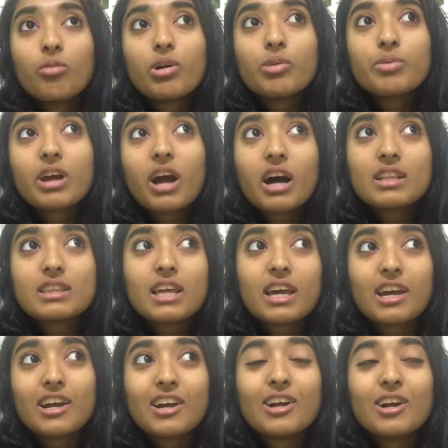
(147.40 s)
when we got
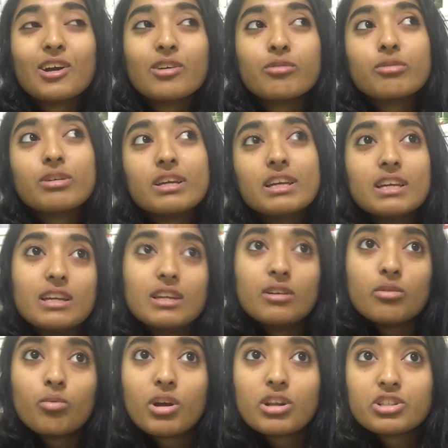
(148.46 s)
there, we
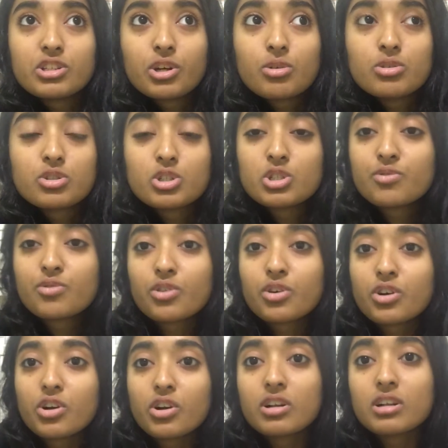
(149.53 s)
went to go search
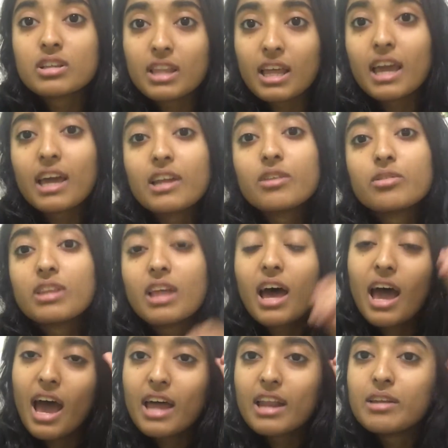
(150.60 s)
for land that
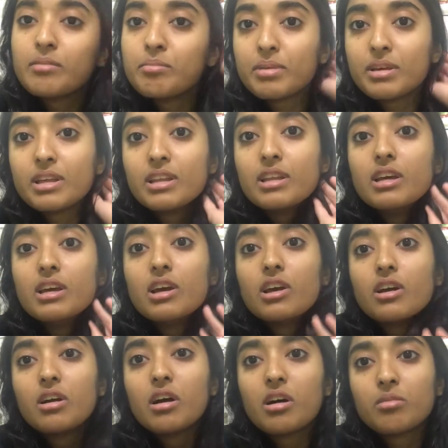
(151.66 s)
hadn't been
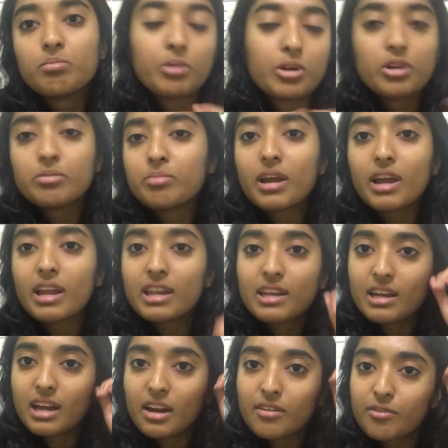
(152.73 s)
burned by any
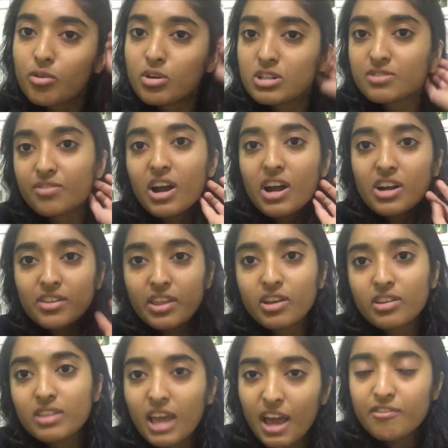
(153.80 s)
kind of forest fire.
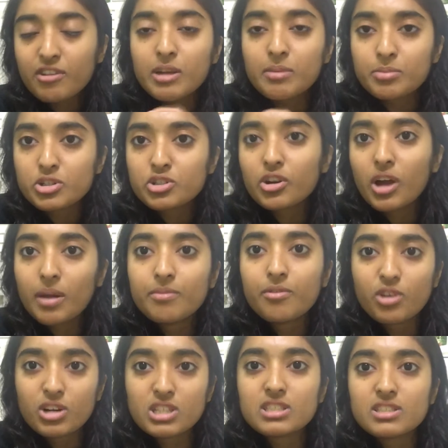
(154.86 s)
They have like prescribed
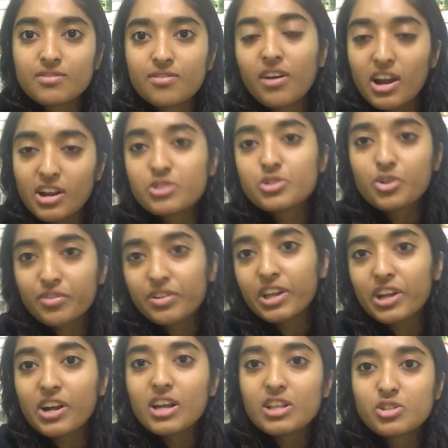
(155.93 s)
forest fires over
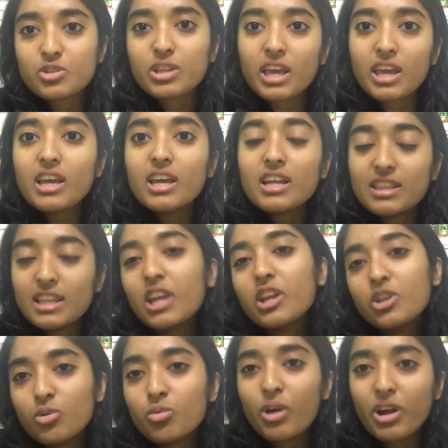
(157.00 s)
there, and so they
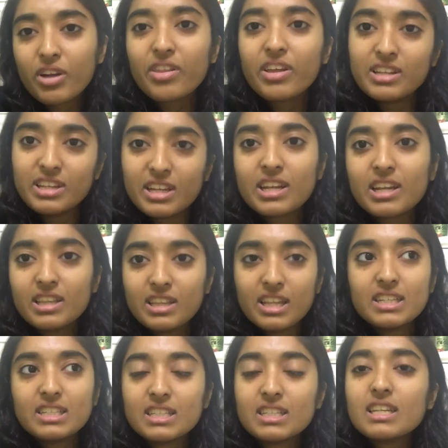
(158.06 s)
knew where they did it and they
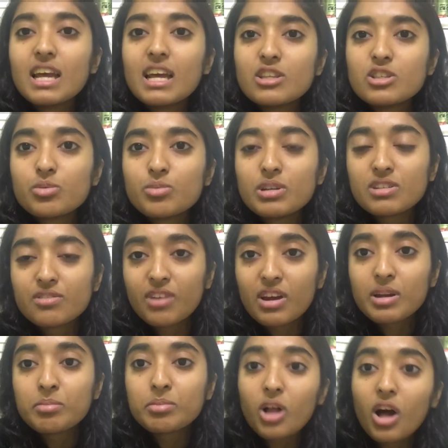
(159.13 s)
didn't, and so we had to find
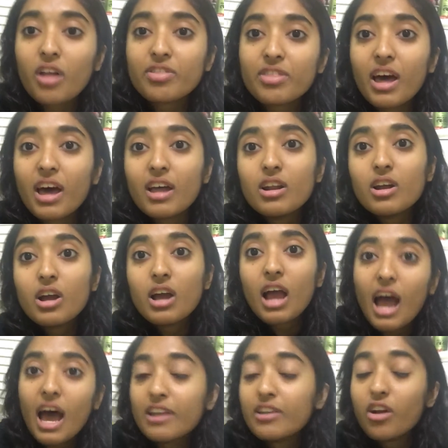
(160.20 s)
a plot that
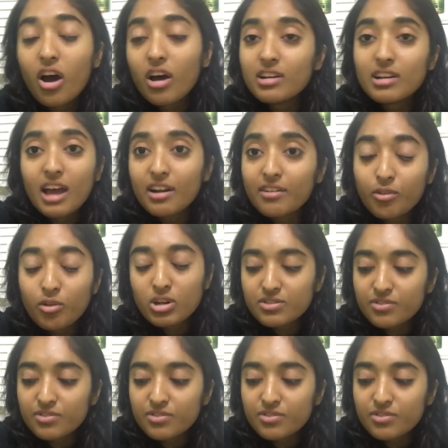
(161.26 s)
had not had a forest